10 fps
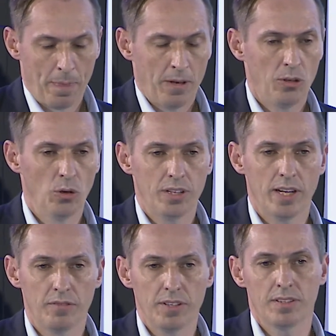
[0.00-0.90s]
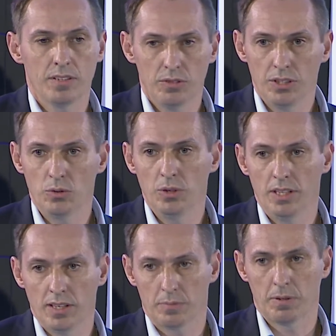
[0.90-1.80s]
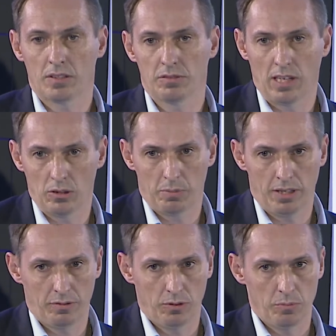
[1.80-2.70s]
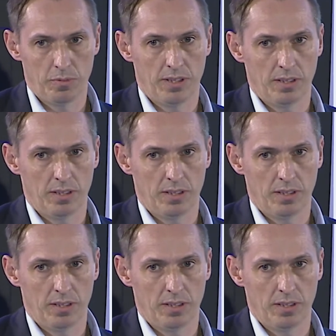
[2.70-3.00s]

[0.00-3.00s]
not everything we do here as part of Cloud Platform